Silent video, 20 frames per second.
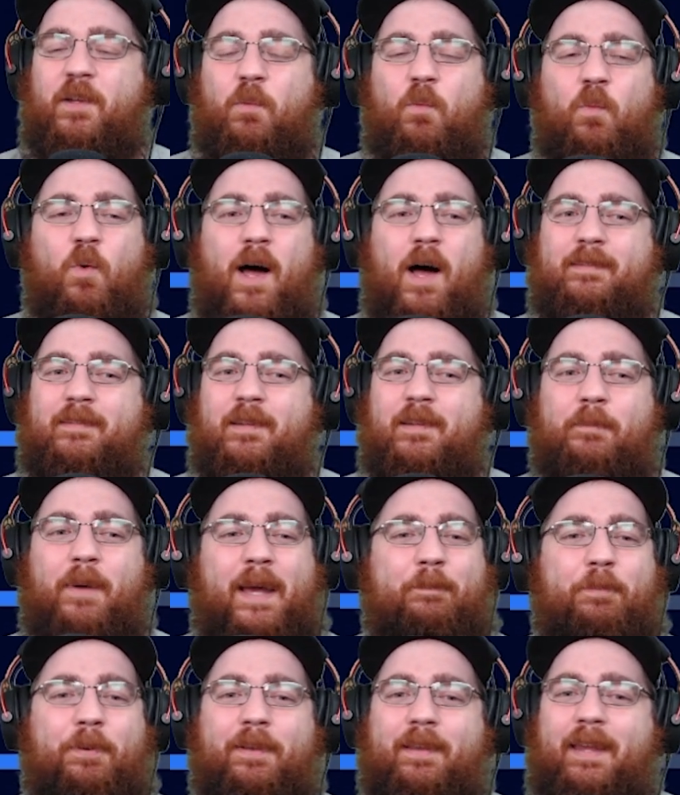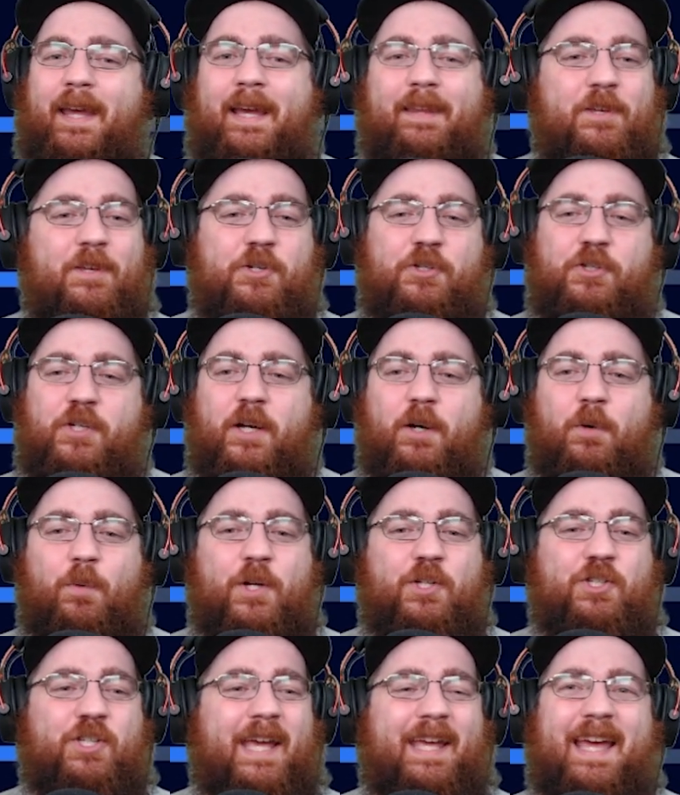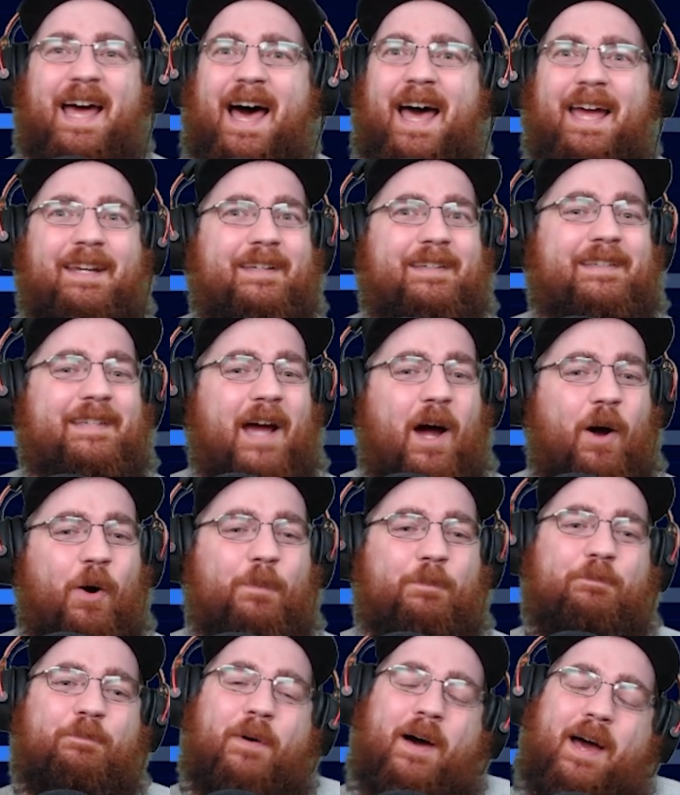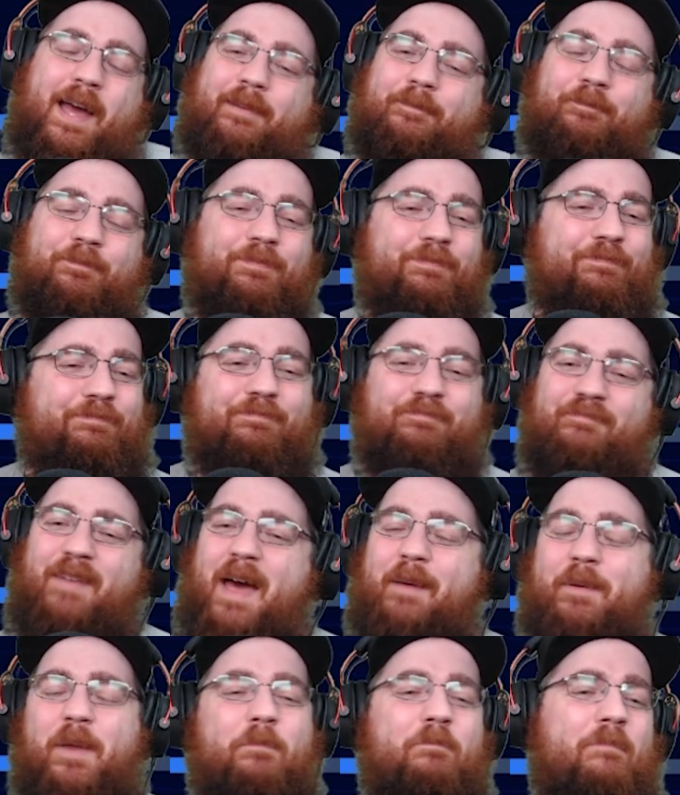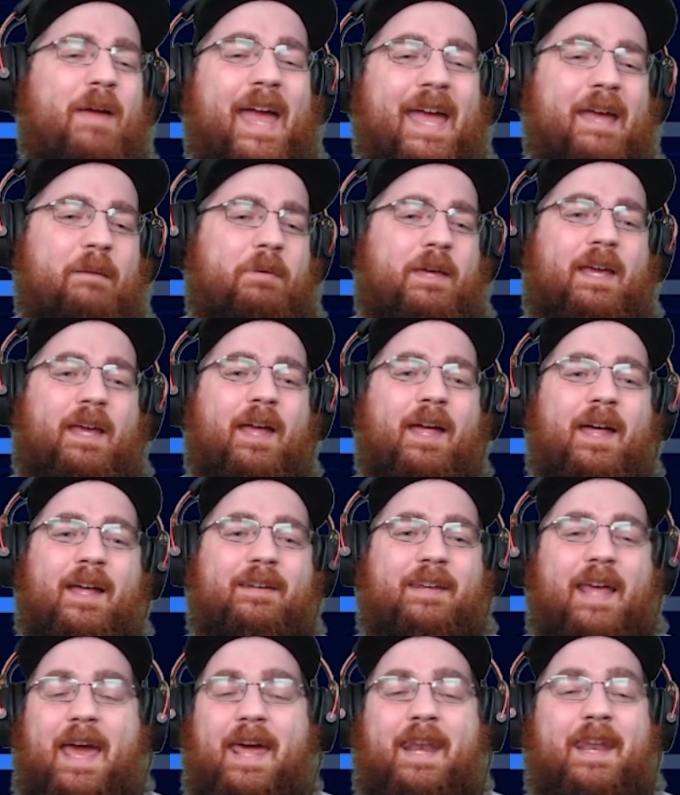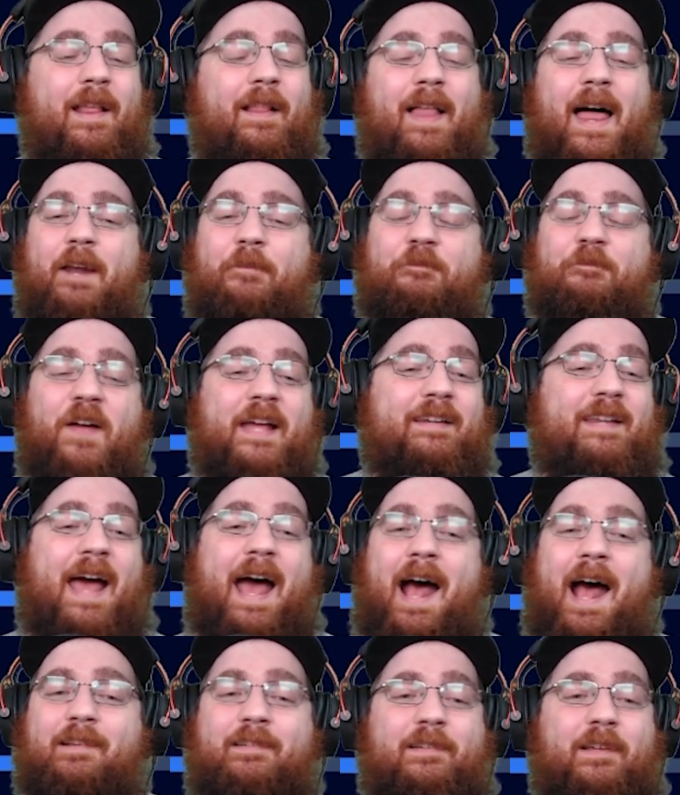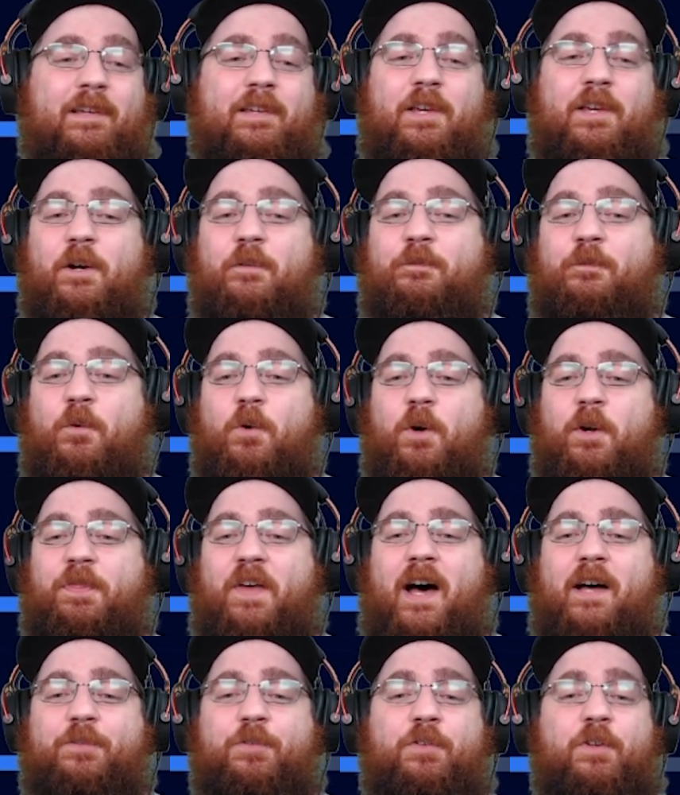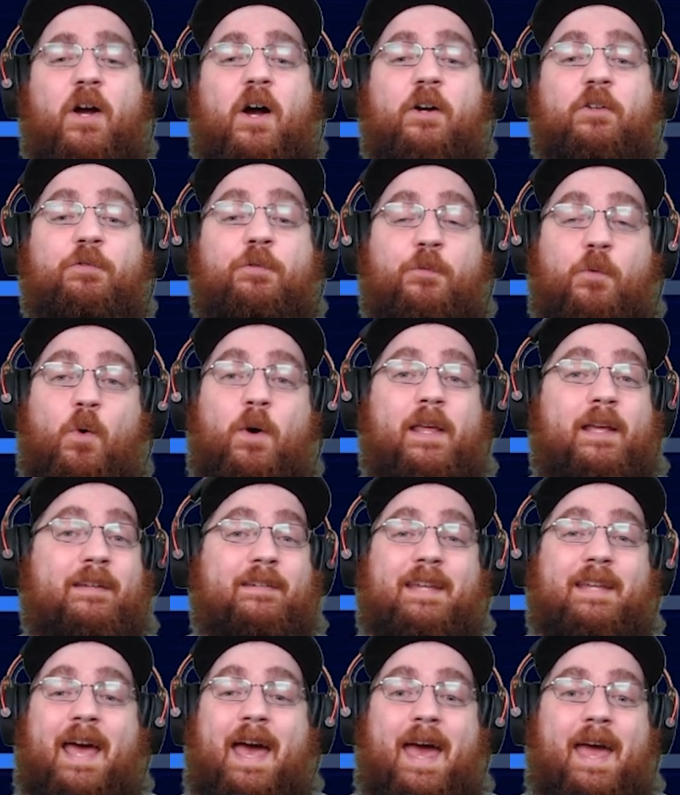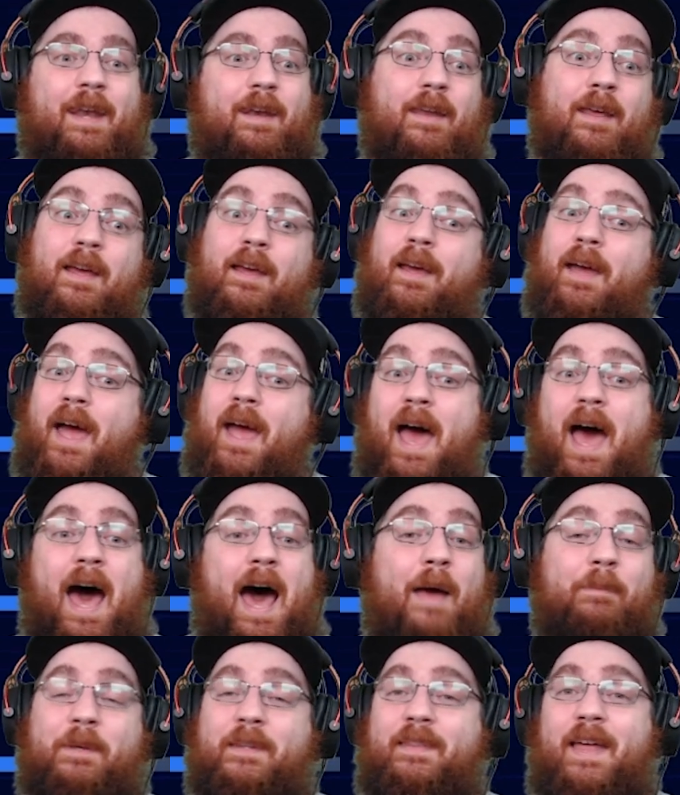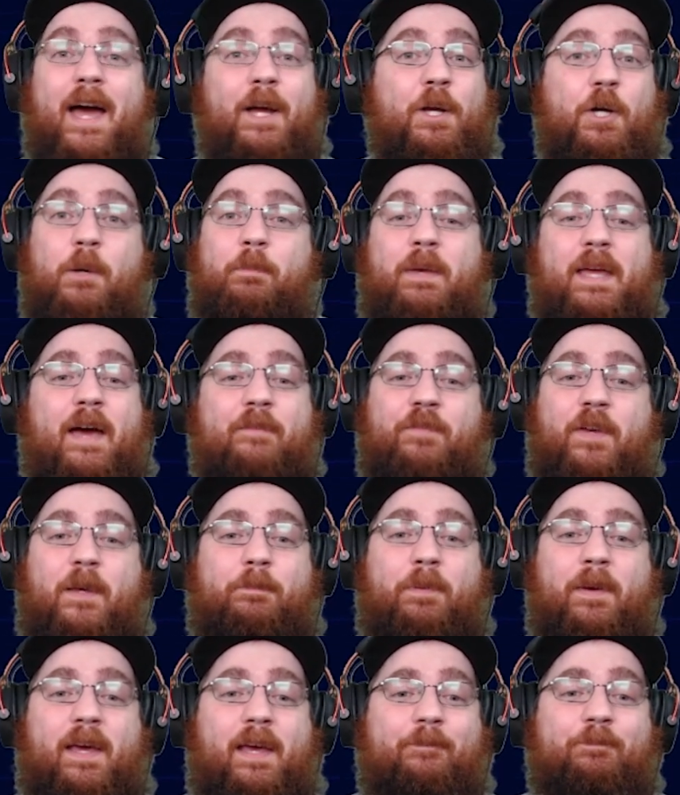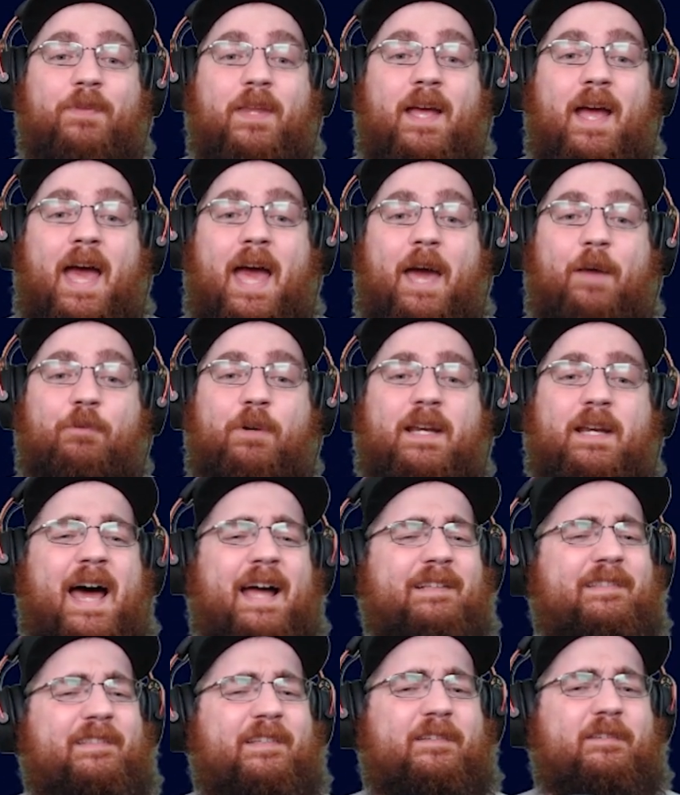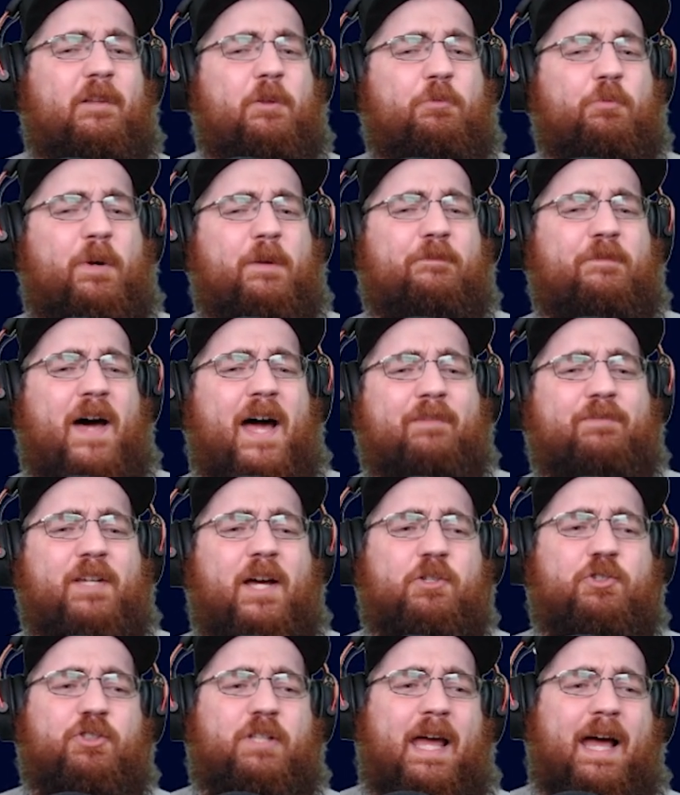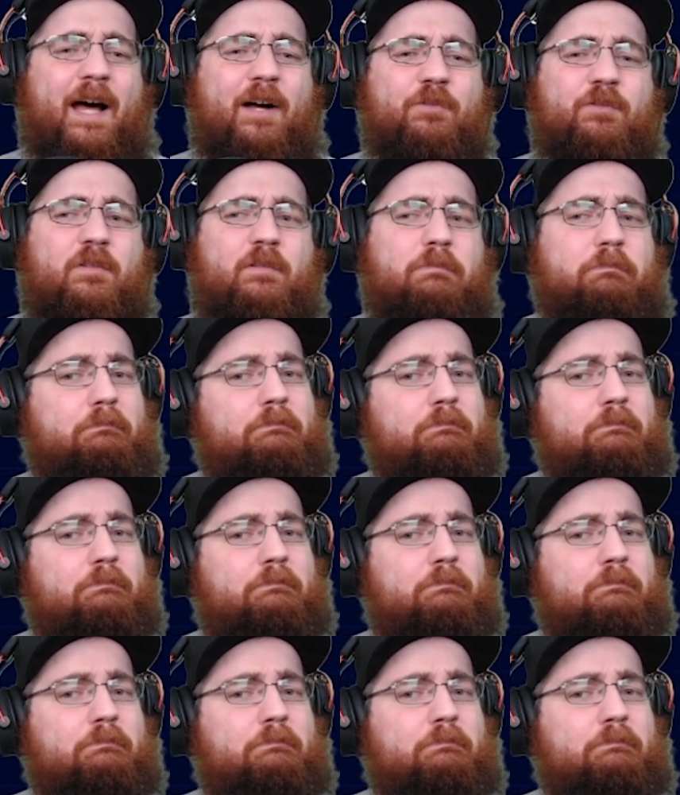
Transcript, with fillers: Watson might play this year, which I kind of doubt, but I mean, maybe. Tannehill had a fantastic year, four thousand yards, forty and ten. I mean, that could be M V P. Henry nine sixty-three, five touchdowns.